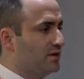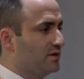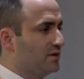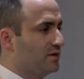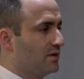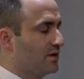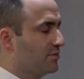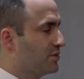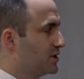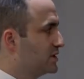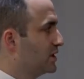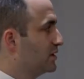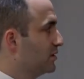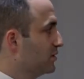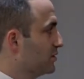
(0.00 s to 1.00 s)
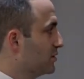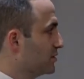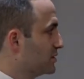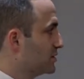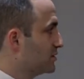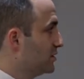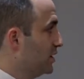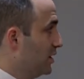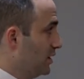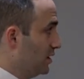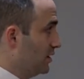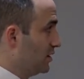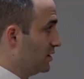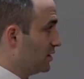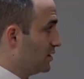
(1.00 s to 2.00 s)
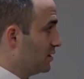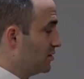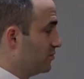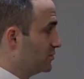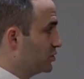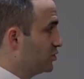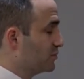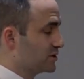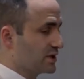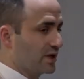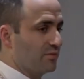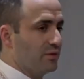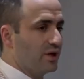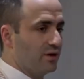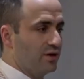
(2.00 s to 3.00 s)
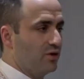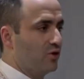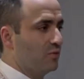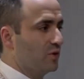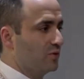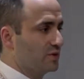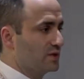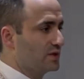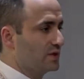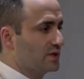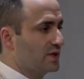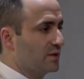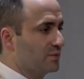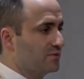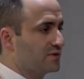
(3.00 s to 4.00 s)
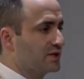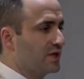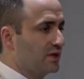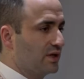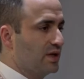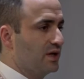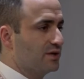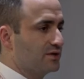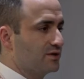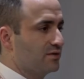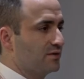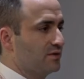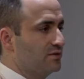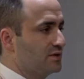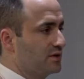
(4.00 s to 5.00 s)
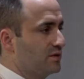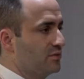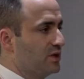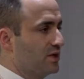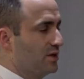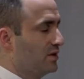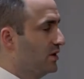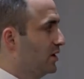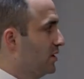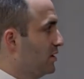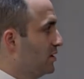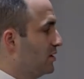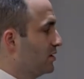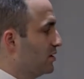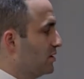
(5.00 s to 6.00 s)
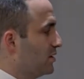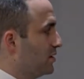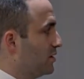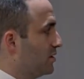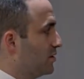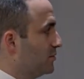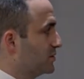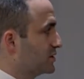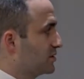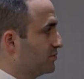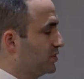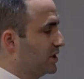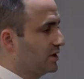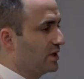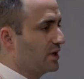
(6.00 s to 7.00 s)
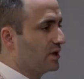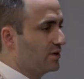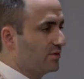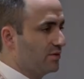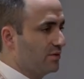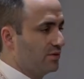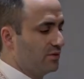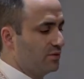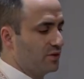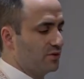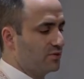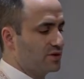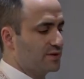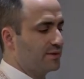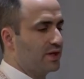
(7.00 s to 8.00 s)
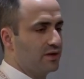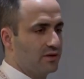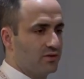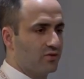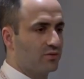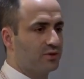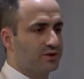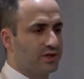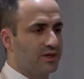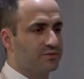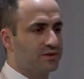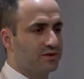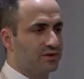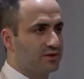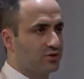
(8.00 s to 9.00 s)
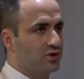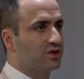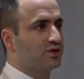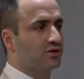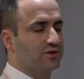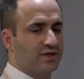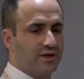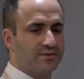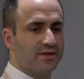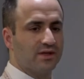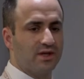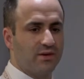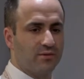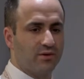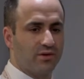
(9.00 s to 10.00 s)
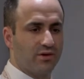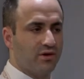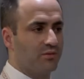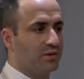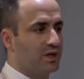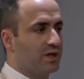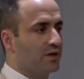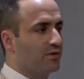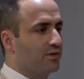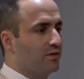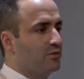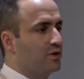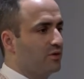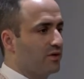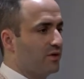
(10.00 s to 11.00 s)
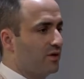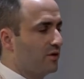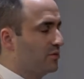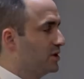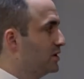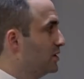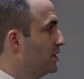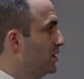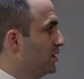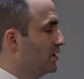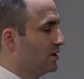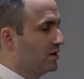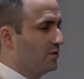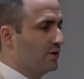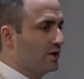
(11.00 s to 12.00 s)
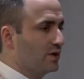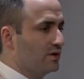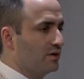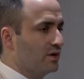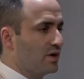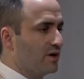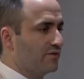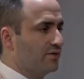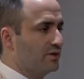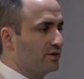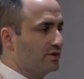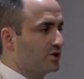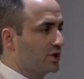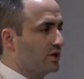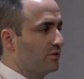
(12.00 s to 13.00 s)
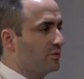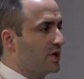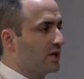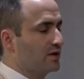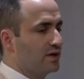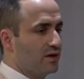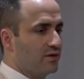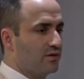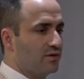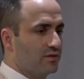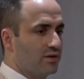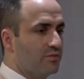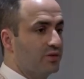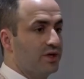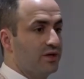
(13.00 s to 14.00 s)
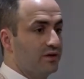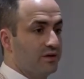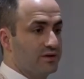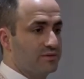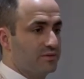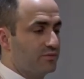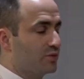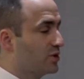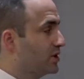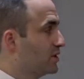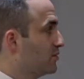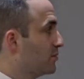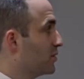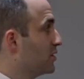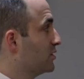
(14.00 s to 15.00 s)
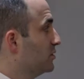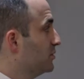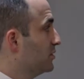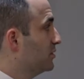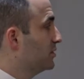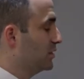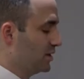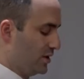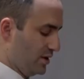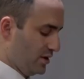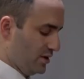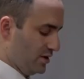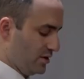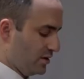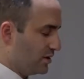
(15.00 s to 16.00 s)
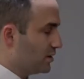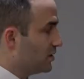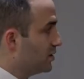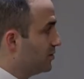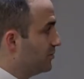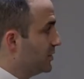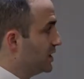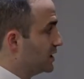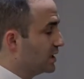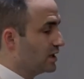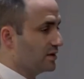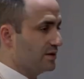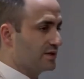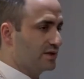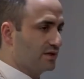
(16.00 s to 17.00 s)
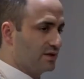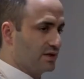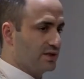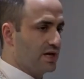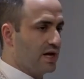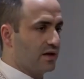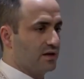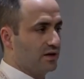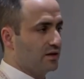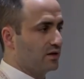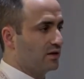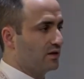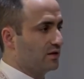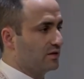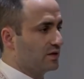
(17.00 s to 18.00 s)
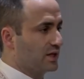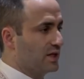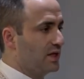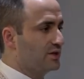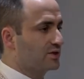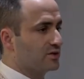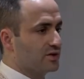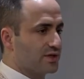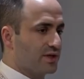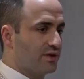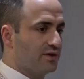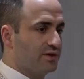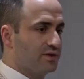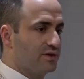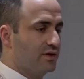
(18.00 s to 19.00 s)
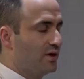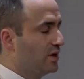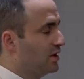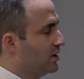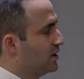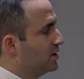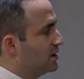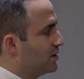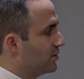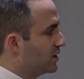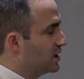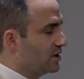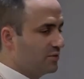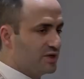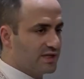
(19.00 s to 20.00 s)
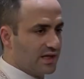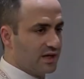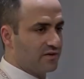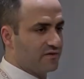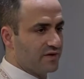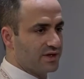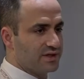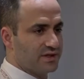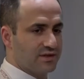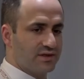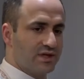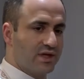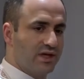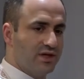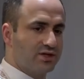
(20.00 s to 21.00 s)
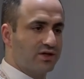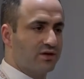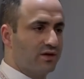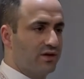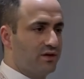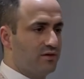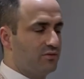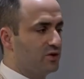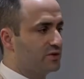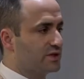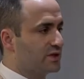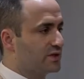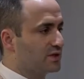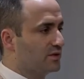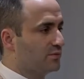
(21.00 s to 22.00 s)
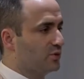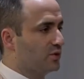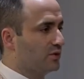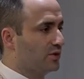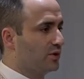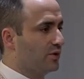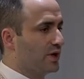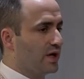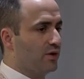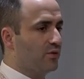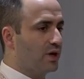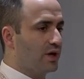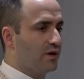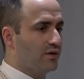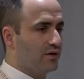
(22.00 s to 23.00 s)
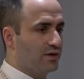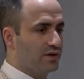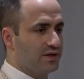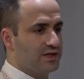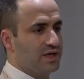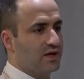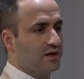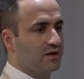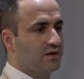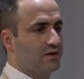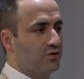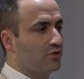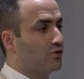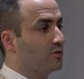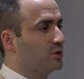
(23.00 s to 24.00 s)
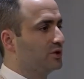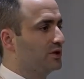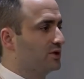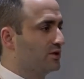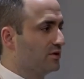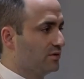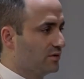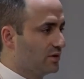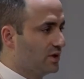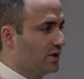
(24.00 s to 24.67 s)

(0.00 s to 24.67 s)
In uh, particular, um, tumors like melanoma, which is a type of skin cancer, used to be almost completely non, wouldn't respond to normal types, traditional types of chemotherapy. Now with immune therapy, we can often shut it back down completely. It's been pretty remarkable. Um, and again, this is attacking the cancer cells. Now there can be side effects because occasionally the immune system will go haywire and attack your normal tissue.